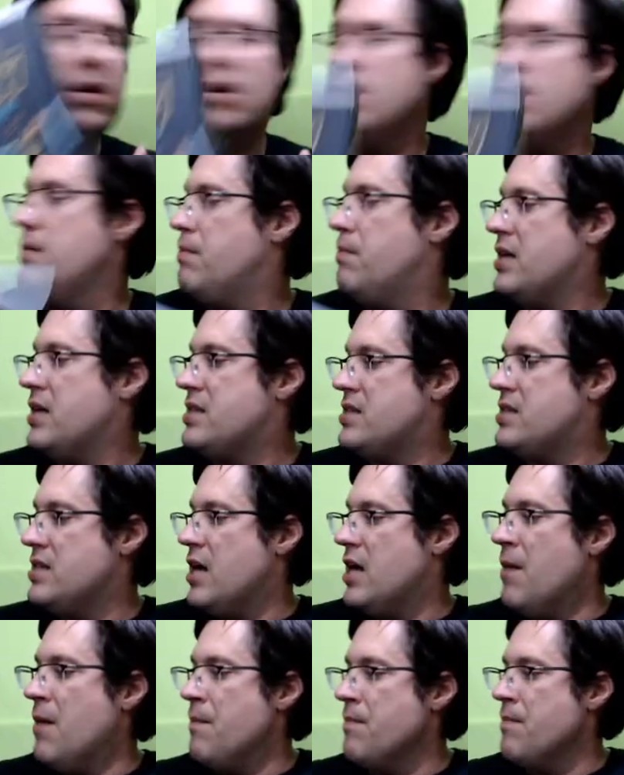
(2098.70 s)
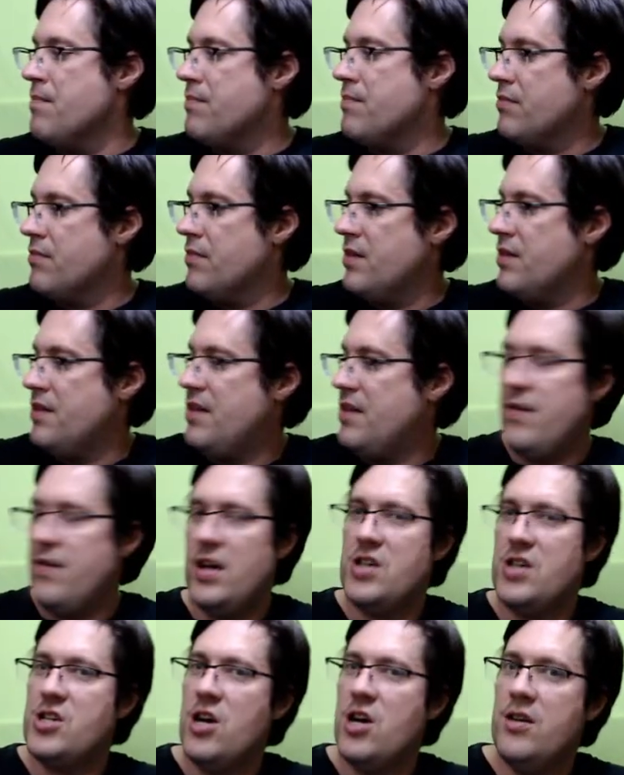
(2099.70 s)
but the TV
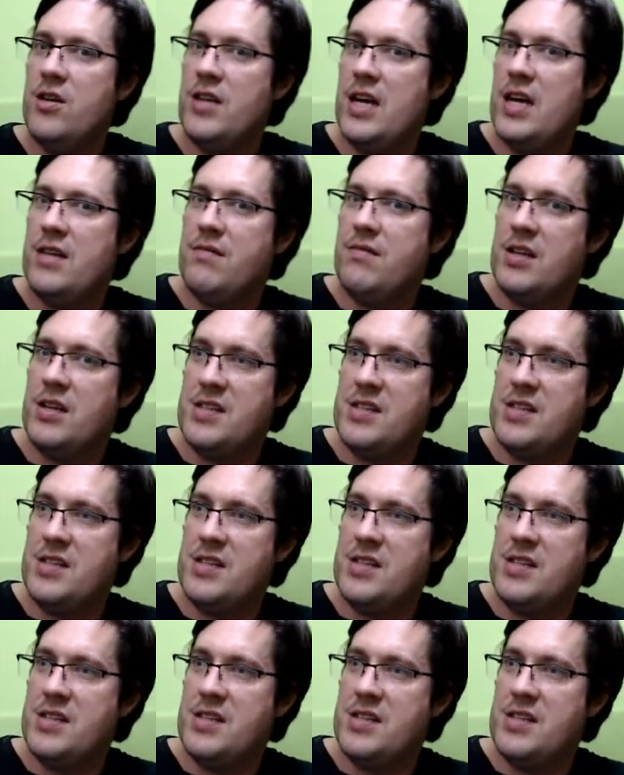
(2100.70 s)
show, because they